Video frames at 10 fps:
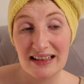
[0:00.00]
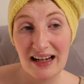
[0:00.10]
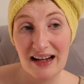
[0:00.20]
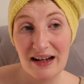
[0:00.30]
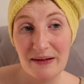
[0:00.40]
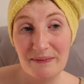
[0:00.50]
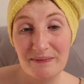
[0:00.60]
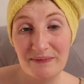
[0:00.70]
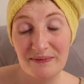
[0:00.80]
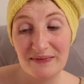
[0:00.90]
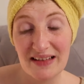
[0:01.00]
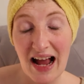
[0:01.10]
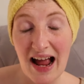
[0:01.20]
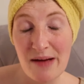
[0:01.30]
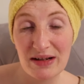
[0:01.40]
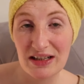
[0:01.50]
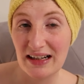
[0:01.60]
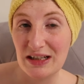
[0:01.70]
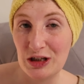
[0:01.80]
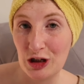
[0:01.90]
I am
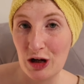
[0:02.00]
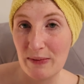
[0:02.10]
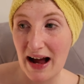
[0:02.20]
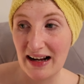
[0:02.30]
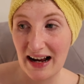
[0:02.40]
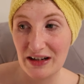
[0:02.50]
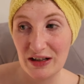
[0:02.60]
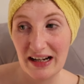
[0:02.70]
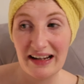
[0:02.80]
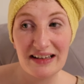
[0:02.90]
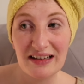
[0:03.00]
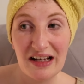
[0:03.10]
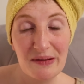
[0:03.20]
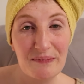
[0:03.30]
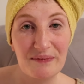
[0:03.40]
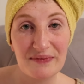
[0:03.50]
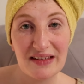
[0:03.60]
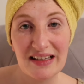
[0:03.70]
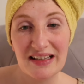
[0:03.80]
excited to go back actually. It'll